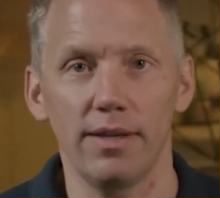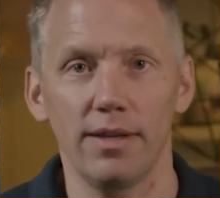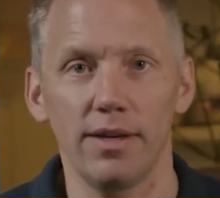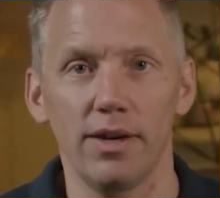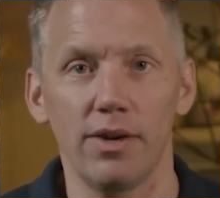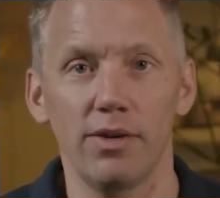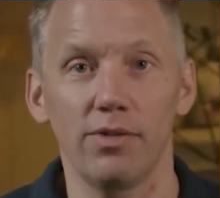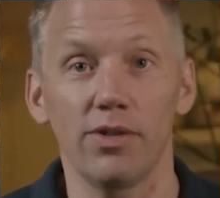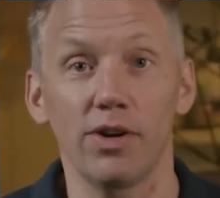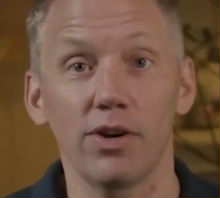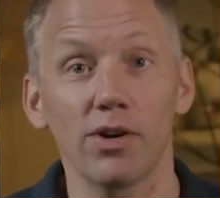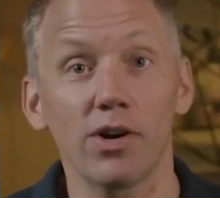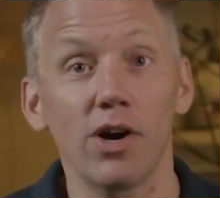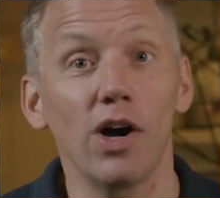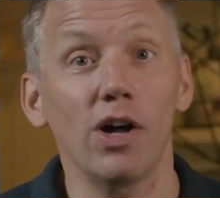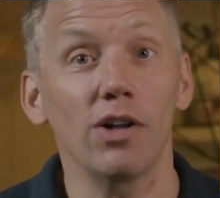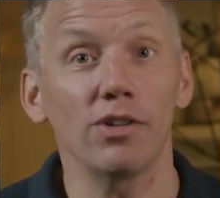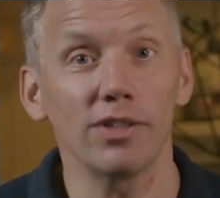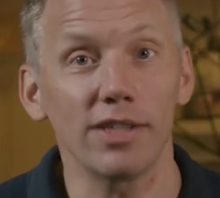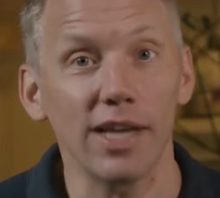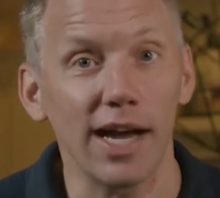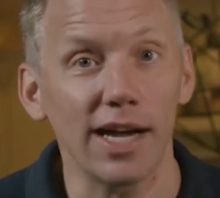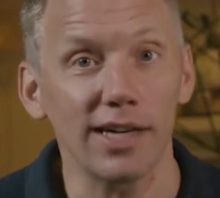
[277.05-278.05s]
You know, they're
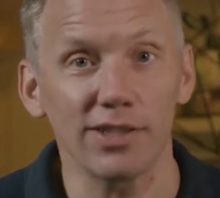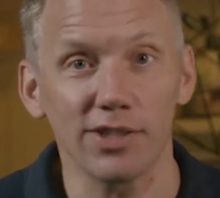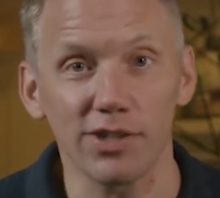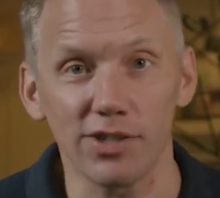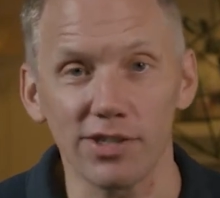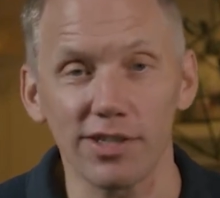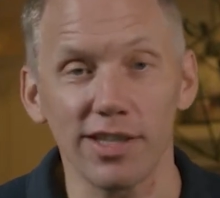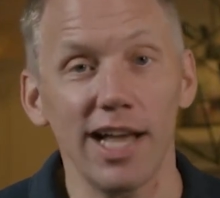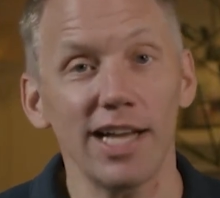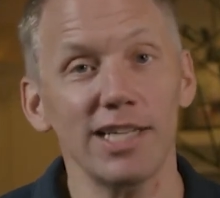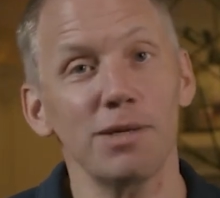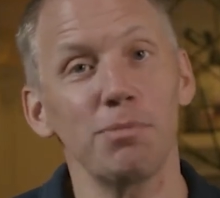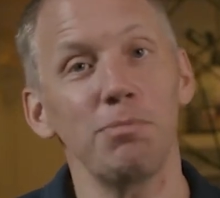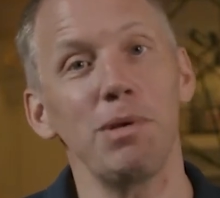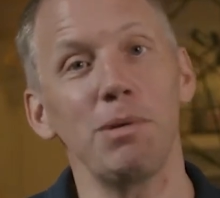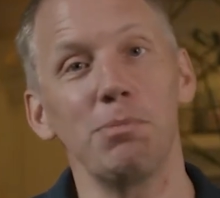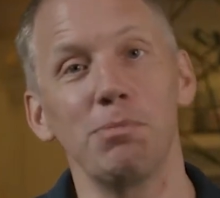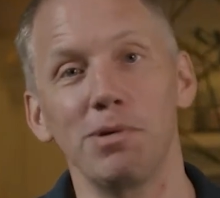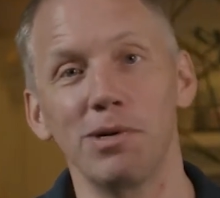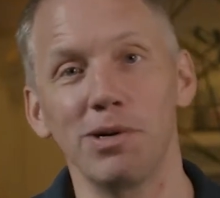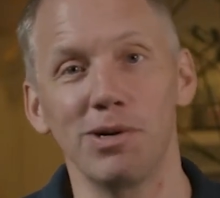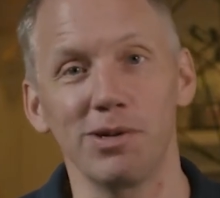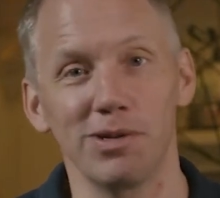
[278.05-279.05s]
called doctors. Lots of
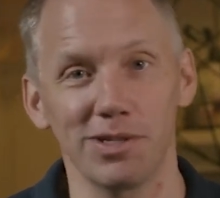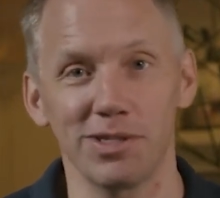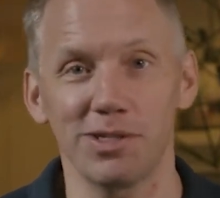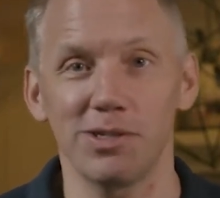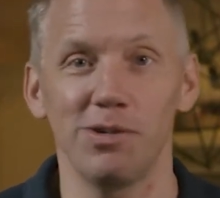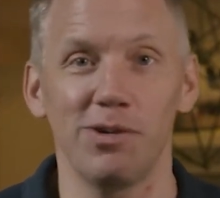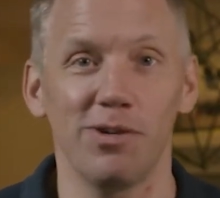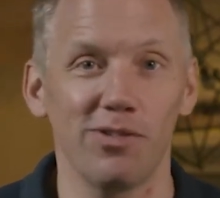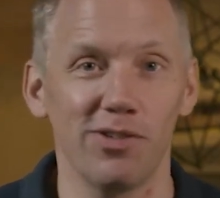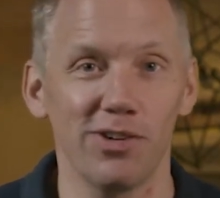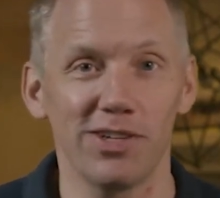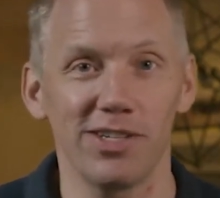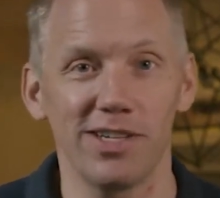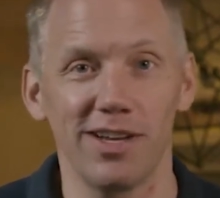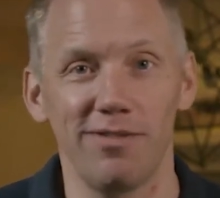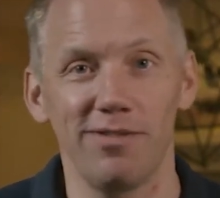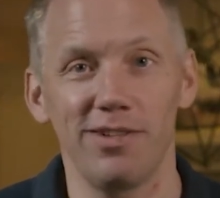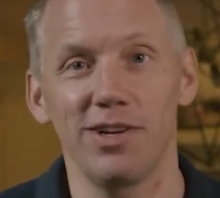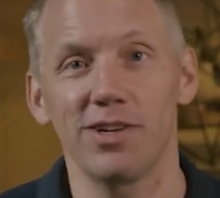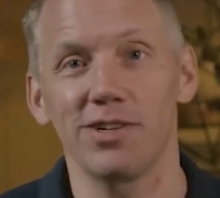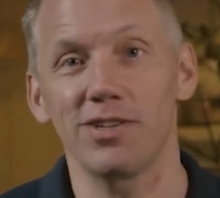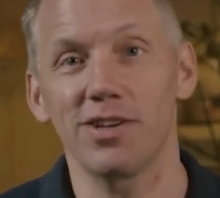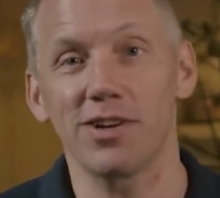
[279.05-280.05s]
people go to school for
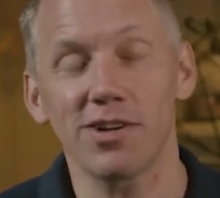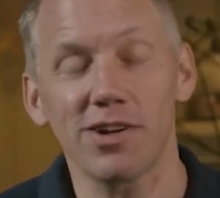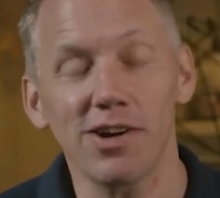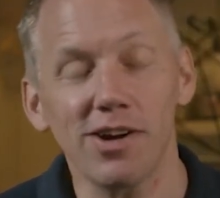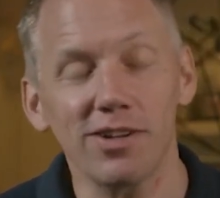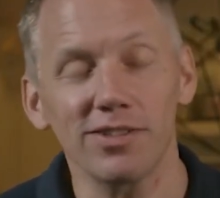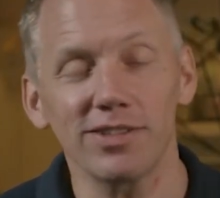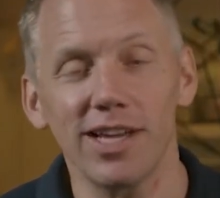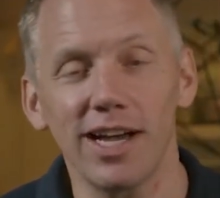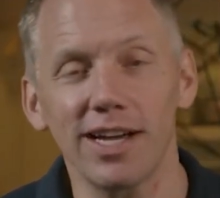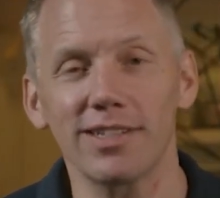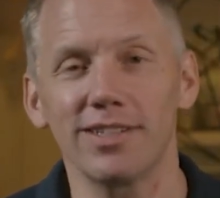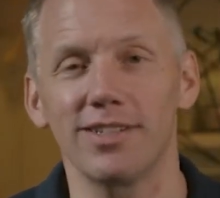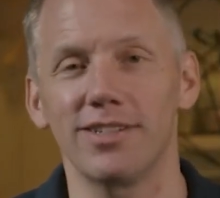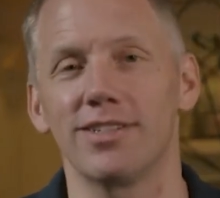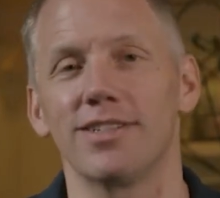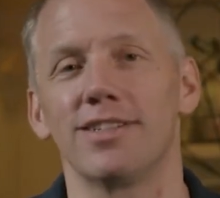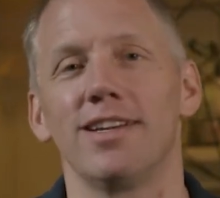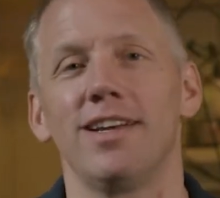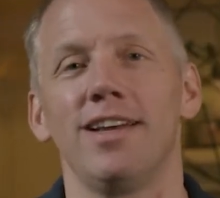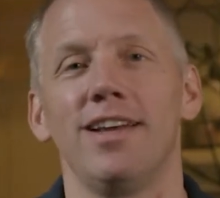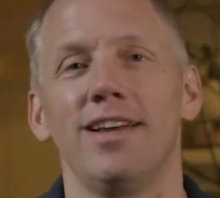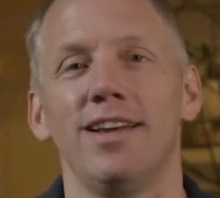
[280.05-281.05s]
seven years. They're called doctors,
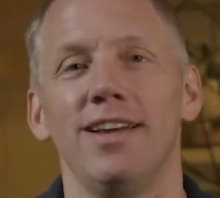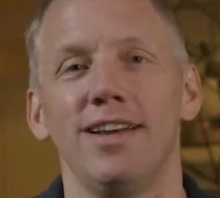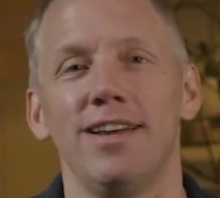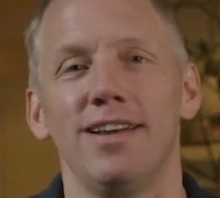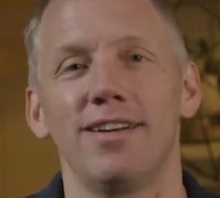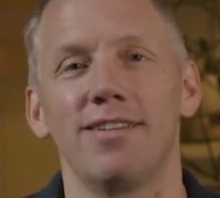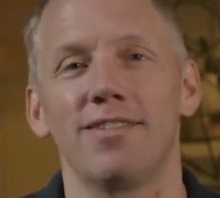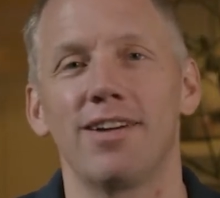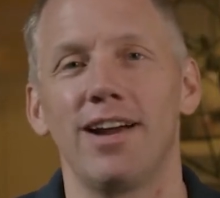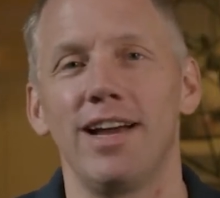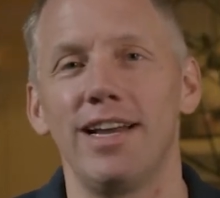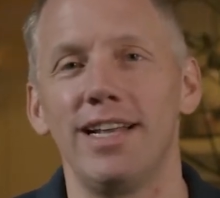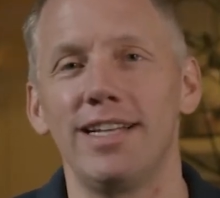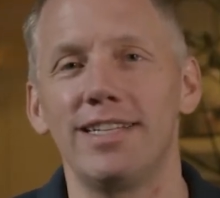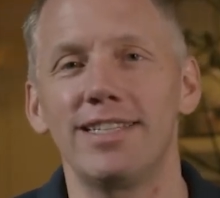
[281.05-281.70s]
right?